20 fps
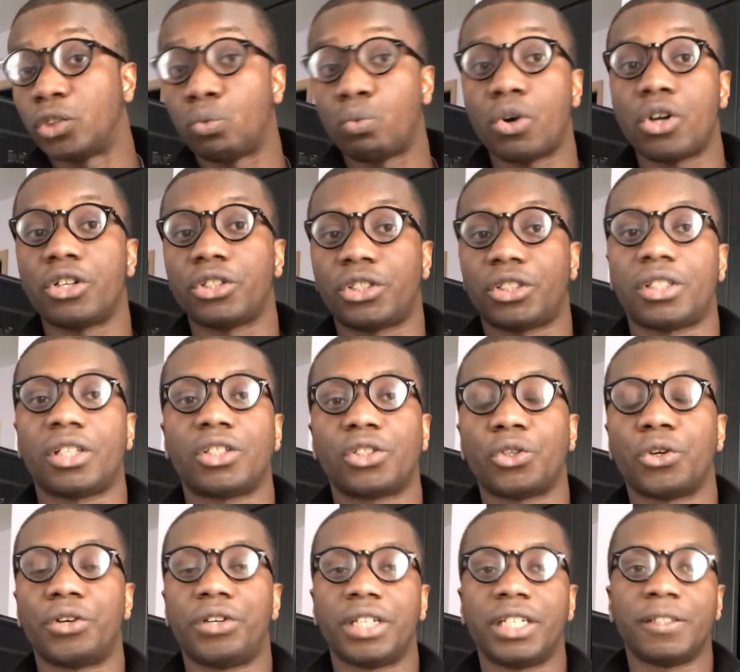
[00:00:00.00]
worse?
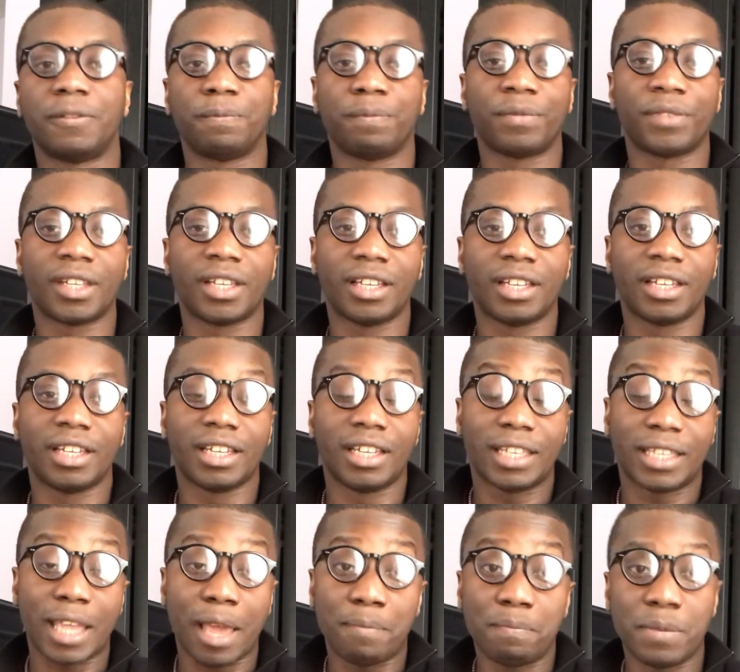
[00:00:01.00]
Sorry.
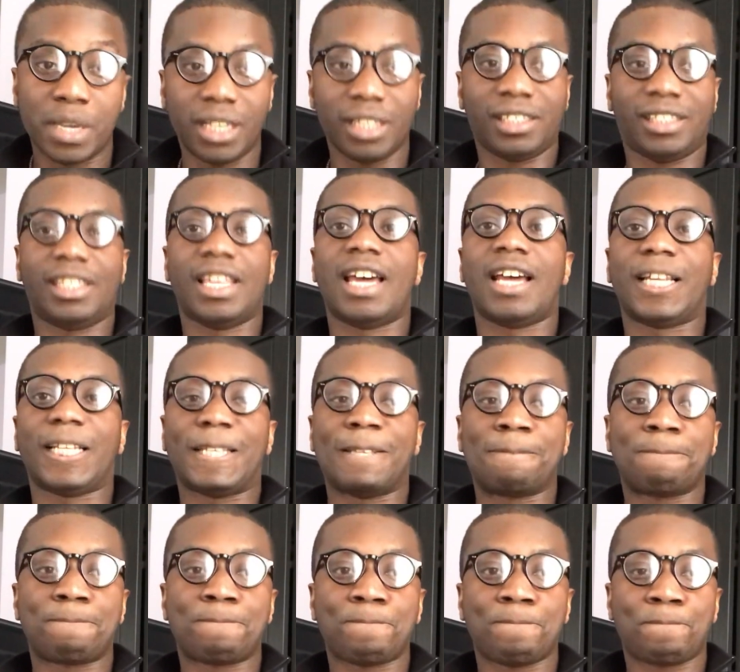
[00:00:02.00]
That means that
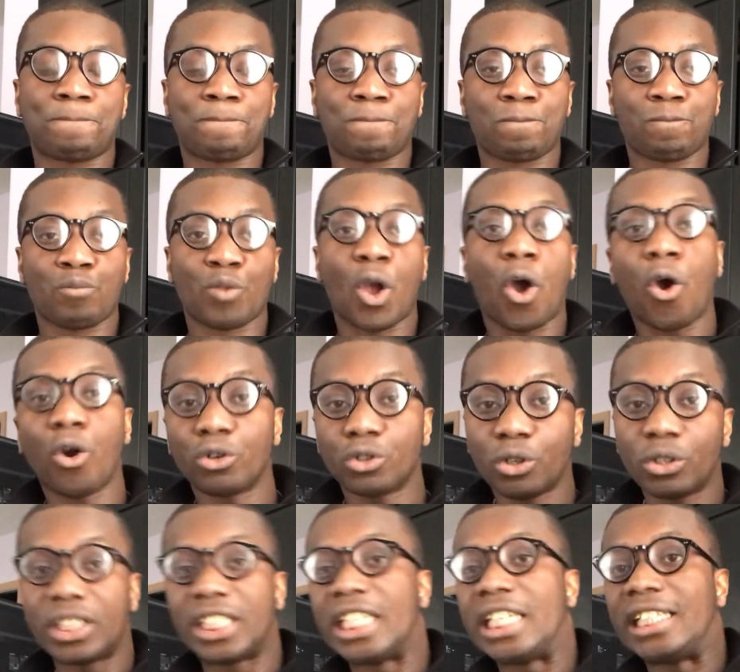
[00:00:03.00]

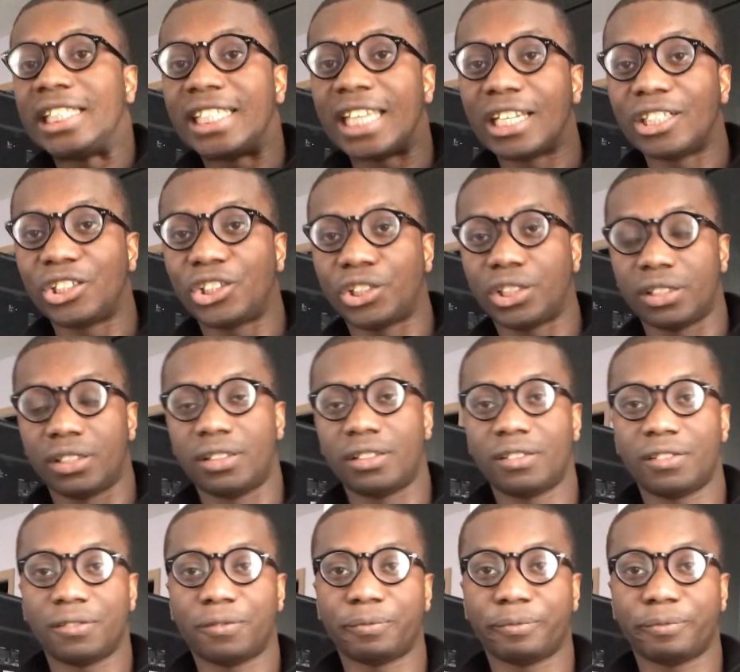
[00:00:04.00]
although the intention